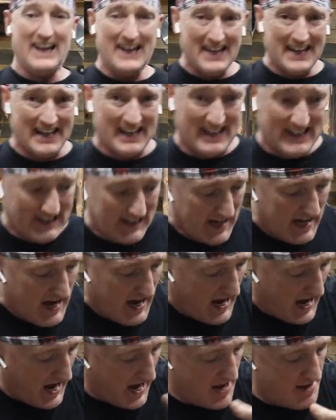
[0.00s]
and
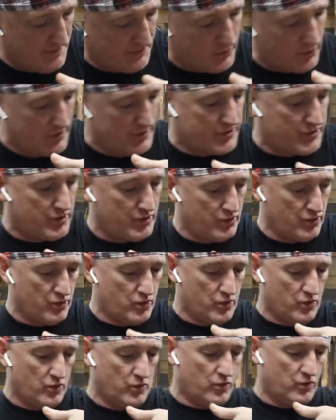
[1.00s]
I'm going
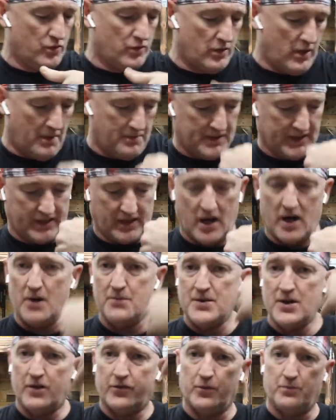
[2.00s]
to, I'm gonna
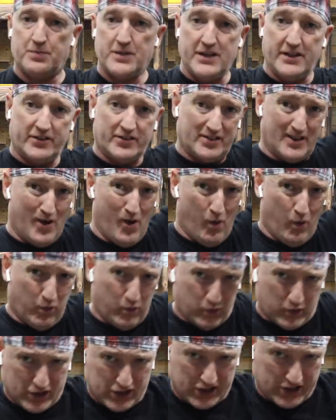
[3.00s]
cut me off a piece,
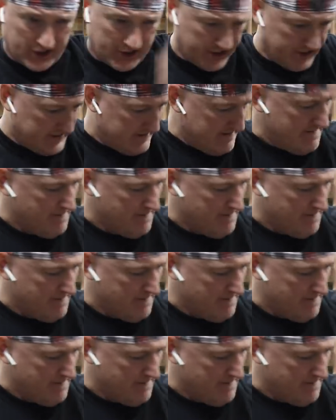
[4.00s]
whoosh,